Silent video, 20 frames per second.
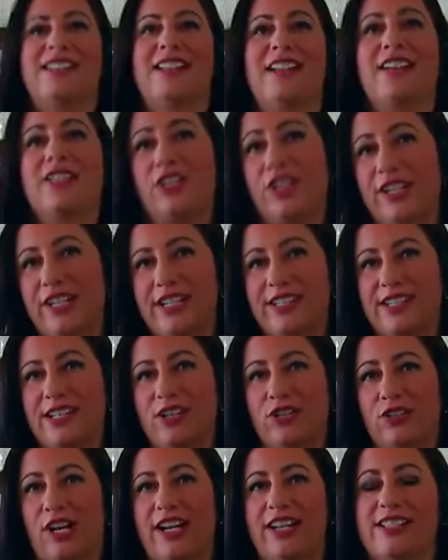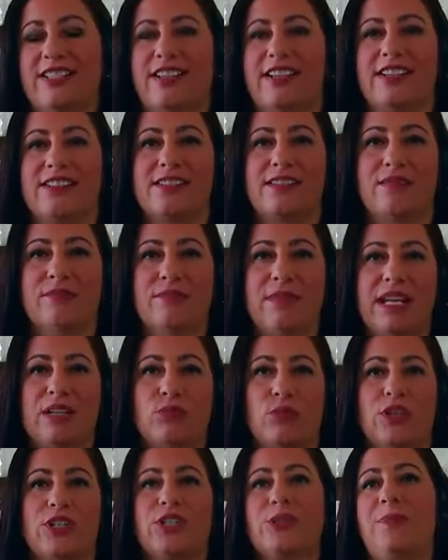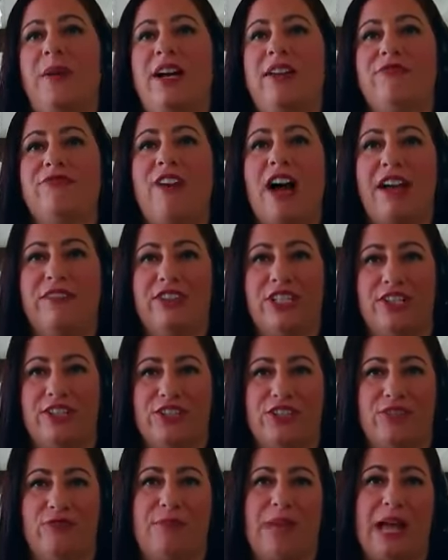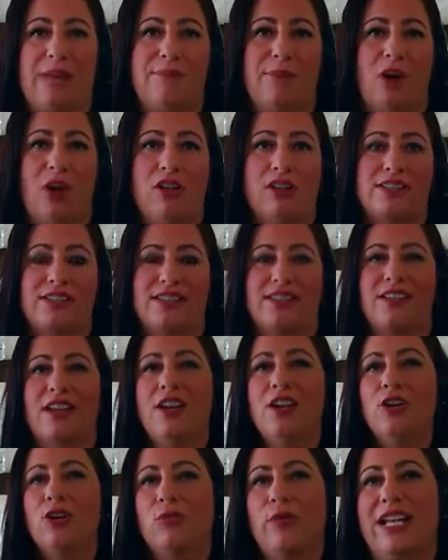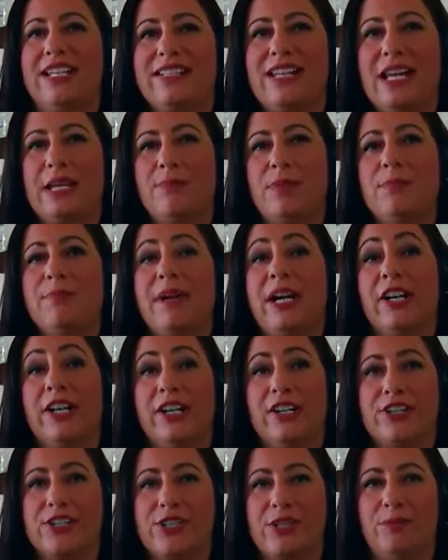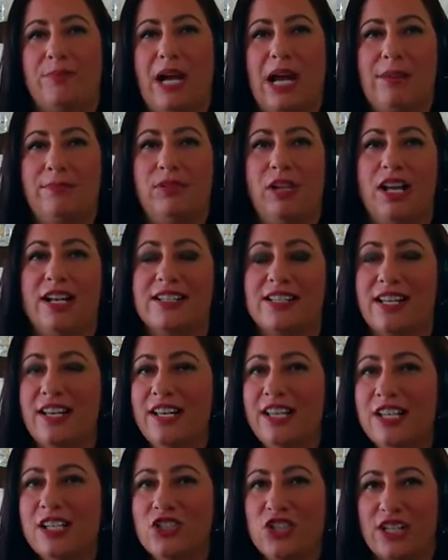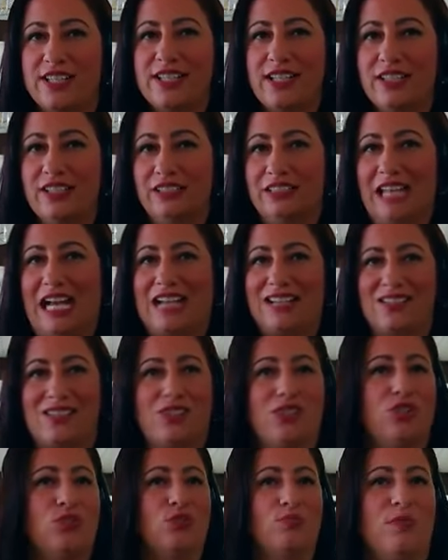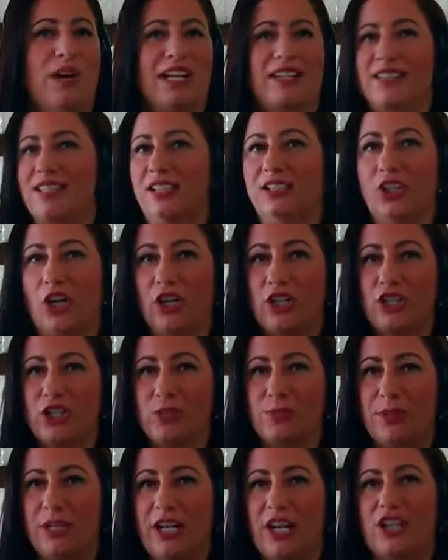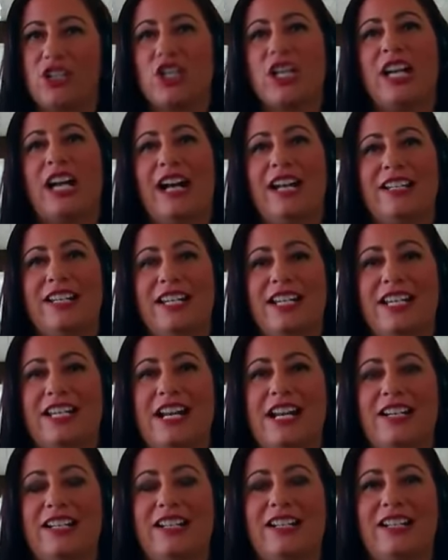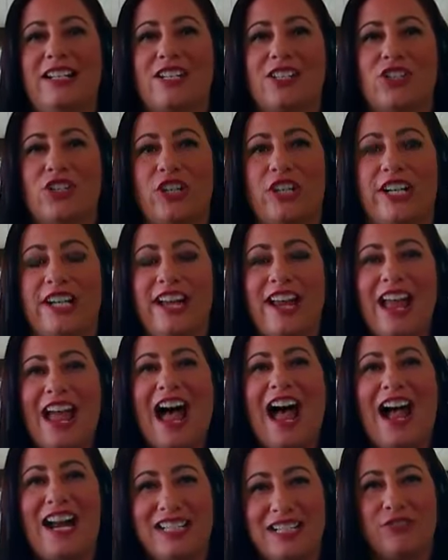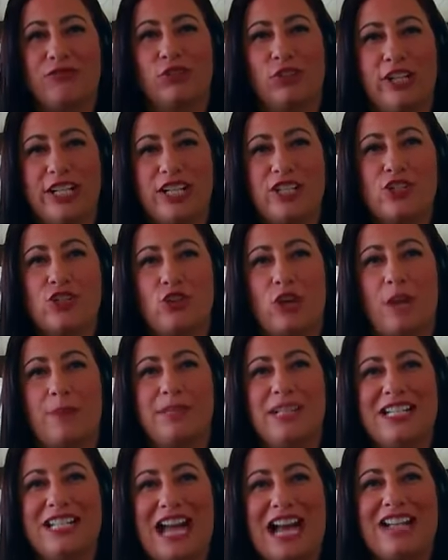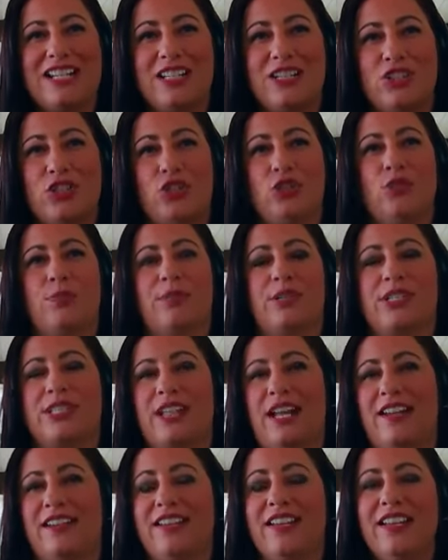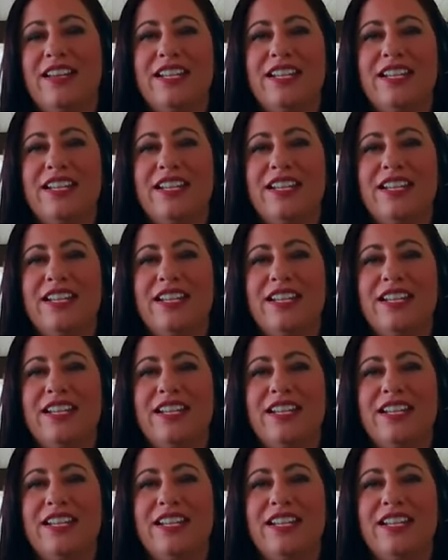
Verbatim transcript: sector is in crisis, made worse by five years of bad policies, red tape, and barriers to pipelines. Just in the last two months, the largest production cut in Canadian history. Active rigs dropped 92%.